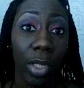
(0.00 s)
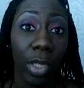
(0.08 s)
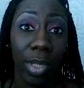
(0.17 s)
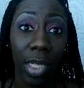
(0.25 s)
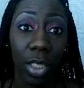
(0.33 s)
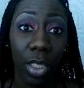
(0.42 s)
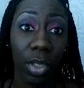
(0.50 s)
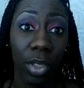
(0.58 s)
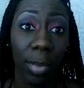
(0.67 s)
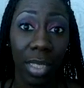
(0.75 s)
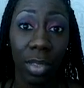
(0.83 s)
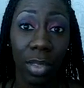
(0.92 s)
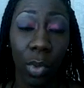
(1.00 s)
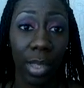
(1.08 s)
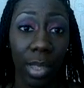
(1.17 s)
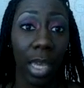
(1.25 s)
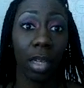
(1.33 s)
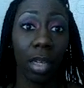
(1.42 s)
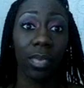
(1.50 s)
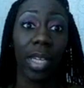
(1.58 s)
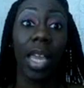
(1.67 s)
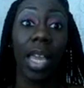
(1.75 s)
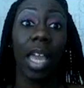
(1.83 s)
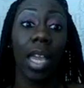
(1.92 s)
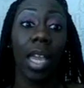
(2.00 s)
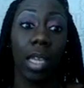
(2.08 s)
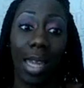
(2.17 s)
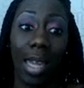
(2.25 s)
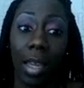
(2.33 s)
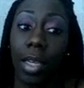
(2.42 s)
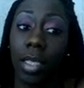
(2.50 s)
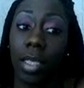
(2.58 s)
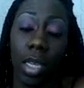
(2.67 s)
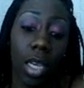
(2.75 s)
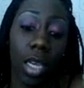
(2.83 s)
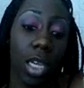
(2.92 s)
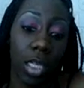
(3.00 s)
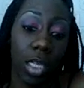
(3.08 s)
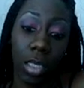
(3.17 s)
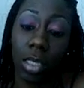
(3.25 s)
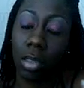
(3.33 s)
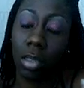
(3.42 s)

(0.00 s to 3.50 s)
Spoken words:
where you can get your money's worth out of it. And like I said,